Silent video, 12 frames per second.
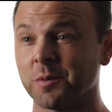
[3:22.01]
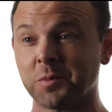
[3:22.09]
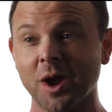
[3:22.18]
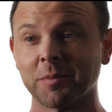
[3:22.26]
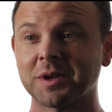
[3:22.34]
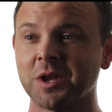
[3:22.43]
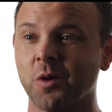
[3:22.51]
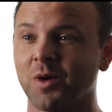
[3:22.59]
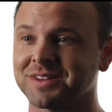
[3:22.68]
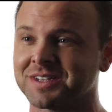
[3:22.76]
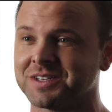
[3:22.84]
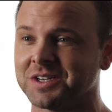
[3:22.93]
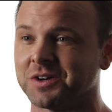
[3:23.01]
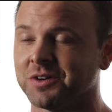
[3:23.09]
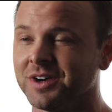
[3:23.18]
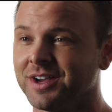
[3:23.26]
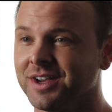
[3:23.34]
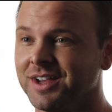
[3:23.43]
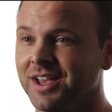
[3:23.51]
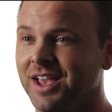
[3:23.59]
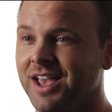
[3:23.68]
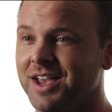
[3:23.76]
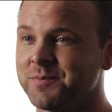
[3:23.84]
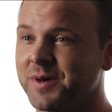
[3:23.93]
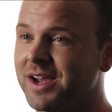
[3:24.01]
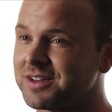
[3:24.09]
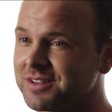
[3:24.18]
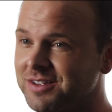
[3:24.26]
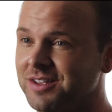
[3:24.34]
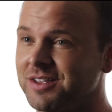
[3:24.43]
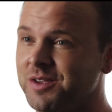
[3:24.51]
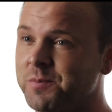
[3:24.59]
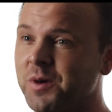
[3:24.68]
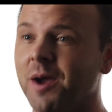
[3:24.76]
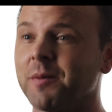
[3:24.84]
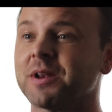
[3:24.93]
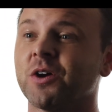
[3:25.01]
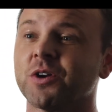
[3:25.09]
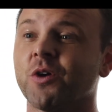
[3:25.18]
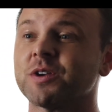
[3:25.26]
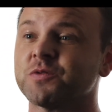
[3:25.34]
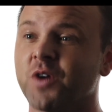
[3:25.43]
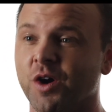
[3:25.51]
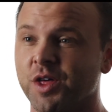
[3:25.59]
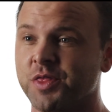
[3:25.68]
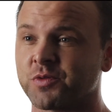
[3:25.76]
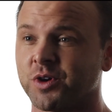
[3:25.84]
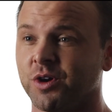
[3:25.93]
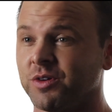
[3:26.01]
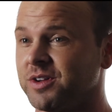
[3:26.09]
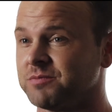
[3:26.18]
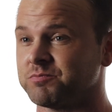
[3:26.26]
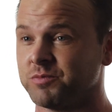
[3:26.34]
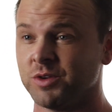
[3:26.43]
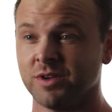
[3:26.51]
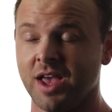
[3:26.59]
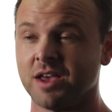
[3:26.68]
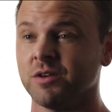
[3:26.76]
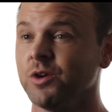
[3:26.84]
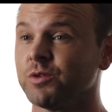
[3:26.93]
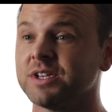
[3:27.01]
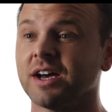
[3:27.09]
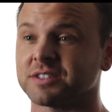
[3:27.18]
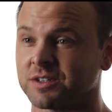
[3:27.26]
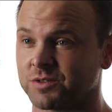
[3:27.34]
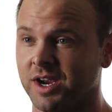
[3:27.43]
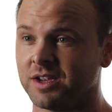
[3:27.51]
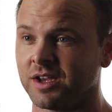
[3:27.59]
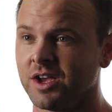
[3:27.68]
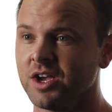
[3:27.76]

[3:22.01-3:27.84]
You probably know what to do, but you probably don't always follow through. And hey, who doesn't, right?